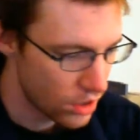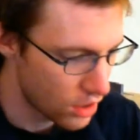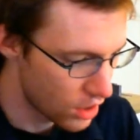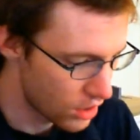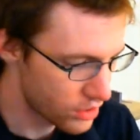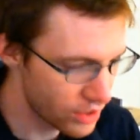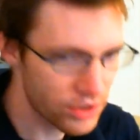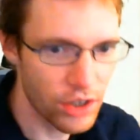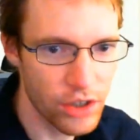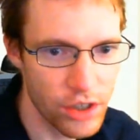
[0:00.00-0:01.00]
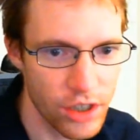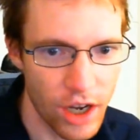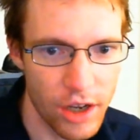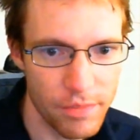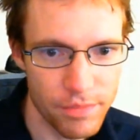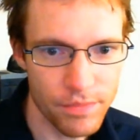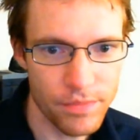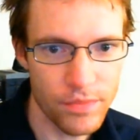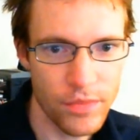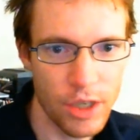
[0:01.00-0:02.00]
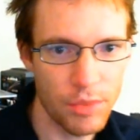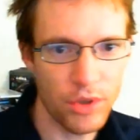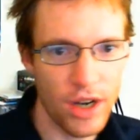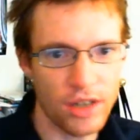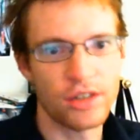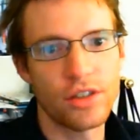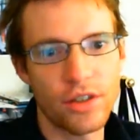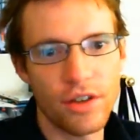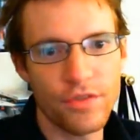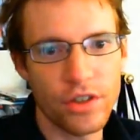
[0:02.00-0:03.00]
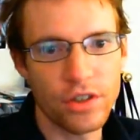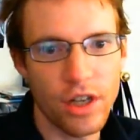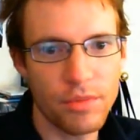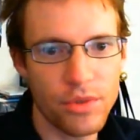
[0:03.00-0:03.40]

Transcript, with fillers: The six hundred I'm keeping around until I feel up